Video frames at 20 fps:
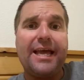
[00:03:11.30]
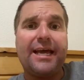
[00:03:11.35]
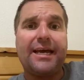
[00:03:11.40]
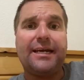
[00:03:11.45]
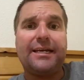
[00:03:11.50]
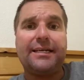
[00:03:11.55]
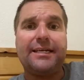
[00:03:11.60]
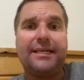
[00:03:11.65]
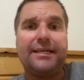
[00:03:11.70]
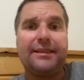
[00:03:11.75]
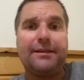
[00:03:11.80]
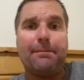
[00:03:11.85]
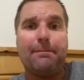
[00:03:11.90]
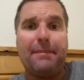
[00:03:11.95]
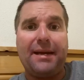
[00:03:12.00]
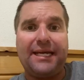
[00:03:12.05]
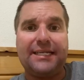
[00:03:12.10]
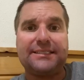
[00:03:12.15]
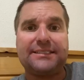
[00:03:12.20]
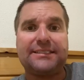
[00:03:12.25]
and in the
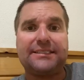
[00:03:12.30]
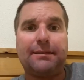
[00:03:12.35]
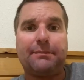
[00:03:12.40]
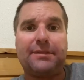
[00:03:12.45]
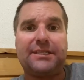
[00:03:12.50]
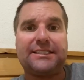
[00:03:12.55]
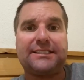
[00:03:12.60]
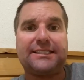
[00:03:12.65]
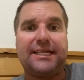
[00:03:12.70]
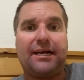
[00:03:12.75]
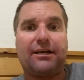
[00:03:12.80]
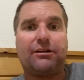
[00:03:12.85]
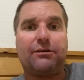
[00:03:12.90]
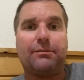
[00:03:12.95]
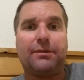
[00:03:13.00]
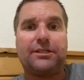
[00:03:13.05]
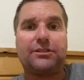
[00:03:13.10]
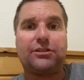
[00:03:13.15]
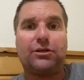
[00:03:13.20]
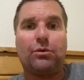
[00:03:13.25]
main stem of the
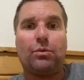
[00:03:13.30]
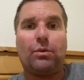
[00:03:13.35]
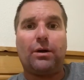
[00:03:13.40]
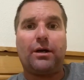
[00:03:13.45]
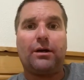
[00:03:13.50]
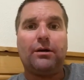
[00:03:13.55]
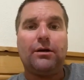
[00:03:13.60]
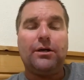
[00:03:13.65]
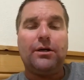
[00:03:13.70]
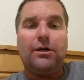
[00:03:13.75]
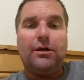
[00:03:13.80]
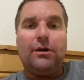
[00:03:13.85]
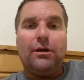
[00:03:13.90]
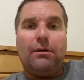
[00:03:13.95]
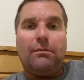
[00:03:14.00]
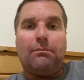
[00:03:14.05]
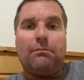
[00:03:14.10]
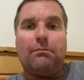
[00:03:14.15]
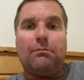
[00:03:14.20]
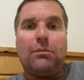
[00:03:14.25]
Sacramento, where
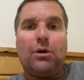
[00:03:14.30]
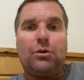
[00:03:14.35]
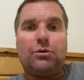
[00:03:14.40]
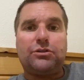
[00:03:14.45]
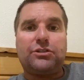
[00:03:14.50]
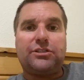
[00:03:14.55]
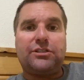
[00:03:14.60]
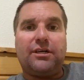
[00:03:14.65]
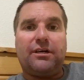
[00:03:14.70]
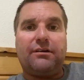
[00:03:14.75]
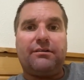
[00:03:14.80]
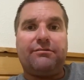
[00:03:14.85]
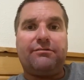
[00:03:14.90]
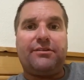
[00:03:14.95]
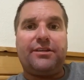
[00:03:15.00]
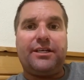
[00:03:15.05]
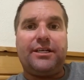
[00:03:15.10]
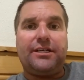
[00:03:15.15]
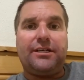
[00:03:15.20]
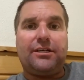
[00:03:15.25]
most
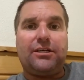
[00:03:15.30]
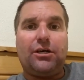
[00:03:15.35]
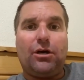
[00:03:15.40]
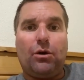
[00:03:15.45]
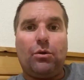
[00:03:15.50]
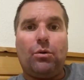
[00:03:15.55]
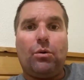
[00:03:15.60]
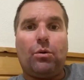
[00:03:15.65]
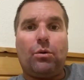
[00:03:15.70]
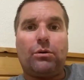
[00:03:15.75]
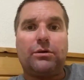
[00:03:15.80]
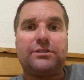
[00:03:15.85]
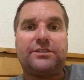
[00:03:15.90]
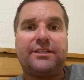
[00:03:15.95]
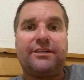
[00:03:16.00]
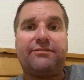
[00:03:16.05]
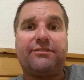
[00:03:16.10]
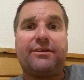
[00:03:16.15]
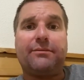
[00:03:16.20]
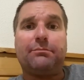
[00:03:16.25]
of the
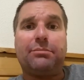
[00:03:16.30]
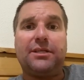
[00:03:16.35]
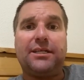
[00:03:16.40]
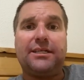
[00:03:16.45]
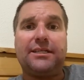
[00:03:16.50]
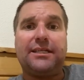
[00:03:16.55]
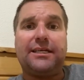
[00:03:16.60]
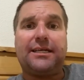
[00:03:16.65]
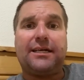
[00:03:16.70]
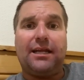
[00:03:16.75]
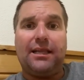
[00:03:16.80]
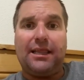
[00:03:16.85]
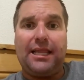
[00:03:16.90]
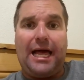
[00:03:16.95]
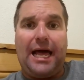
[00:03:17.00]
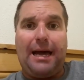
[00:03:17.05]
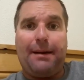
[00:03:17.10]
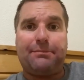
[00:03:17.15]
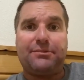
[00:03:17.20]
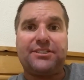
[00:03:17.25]
cohorts have completely
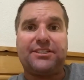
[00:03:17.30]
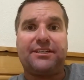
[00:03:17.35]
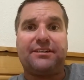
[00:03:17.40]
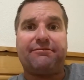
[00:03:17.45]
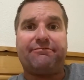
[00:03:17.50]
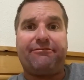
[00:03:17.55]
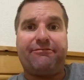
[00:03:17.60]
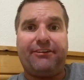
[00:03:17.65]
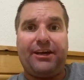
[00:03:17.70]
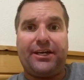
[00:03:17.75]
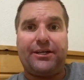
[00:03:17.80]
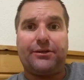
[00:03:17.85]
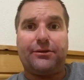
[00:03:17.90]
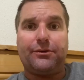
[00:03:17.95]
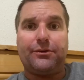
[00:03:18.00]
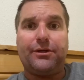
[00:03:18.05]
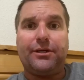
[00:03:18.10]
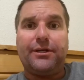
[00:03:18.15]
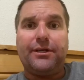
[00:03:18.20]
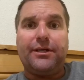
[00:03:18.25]
collapsed and
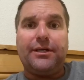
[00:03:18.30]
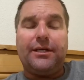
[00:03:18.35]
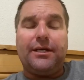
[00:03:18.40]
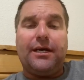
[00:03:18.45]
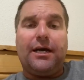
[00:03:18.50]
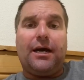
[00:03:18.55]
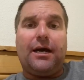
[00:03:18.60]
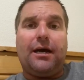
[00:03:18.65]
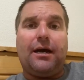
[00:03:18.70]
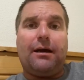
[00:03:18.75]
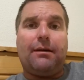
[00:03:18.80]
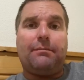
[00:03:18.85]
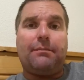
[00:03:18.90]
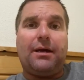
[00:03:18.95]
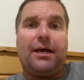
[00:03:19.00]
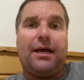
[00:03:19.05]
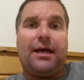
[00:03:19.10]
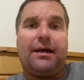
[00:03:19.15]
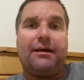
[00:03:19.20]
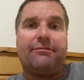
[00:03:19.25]
failed,
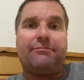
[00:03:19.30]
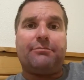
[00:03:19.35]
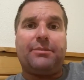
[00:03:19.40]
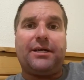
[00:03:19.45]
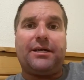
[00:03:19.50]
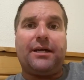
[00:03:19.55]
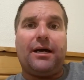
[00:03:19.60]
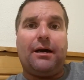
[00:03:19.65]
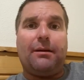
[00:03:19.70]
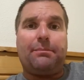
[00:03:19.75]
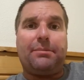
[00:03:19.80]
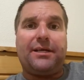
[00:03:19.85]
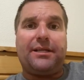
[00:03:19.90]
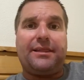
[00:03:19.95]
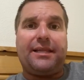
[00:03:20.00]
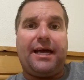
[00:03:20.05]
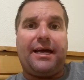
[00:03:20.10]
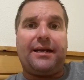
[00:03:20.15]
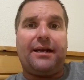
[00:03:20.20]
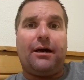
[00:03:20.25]
have been up
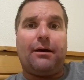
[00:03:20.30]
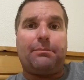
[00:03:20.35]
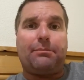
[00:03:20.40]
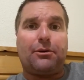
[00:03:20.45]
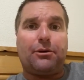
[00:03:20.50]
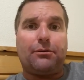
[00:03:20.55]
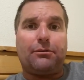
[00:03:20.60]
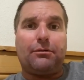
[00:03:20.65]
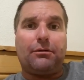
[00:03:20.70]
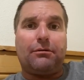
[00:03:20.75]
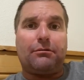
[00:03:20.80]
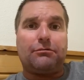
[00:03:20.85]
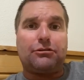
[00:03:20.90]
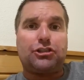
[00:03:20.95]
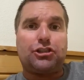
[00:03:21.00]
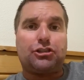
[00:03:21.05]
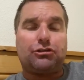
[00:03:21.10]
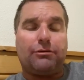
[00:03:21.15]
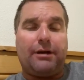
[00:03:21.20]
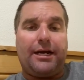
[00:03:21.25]
in that upper
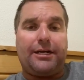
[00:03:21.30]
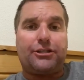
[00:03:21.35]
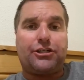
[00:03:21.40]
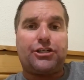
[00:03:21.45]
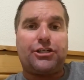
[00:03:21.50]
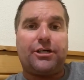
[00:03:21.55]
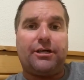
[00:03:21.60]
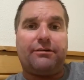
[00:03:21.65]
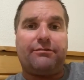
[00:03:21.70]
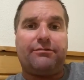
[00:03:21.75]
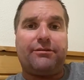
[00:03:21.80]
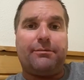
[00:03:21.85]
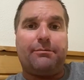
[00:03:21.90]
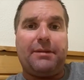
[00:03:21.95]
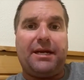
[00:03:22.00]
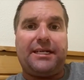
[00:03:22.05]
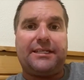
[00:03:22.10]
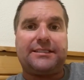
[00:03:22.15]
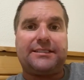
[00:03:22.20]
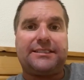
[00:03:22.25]
stretch of the
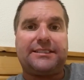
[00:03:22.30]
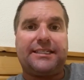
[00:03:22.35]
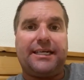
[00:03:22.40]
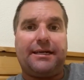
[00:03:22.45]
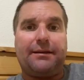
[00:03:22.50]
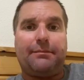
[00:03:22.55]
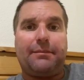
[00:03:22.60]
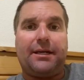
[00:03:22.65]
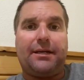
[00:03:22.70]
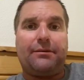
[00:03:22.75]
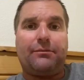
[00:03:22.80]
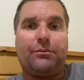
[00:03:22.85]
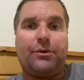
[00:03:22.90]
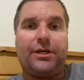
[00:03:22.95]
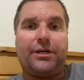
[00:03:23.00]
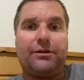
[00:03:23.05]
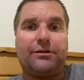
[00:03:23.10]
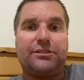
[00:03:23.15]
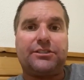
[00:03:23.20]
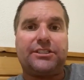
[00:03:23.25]
main stem, and
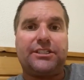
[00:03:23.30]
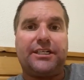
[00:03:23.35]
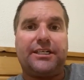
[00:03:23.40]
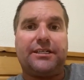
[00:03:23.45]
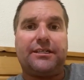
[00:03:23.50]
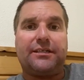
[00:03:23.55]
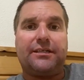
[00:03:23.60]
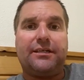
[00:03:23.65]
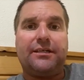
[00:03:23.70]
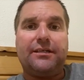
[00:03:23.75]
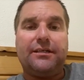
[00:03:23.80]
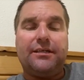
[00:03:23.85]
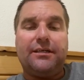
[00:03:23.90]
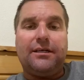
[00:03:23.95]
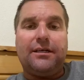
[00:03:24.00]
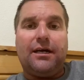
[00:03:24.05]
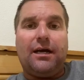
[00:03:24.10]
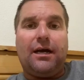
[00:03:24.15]
we are seeing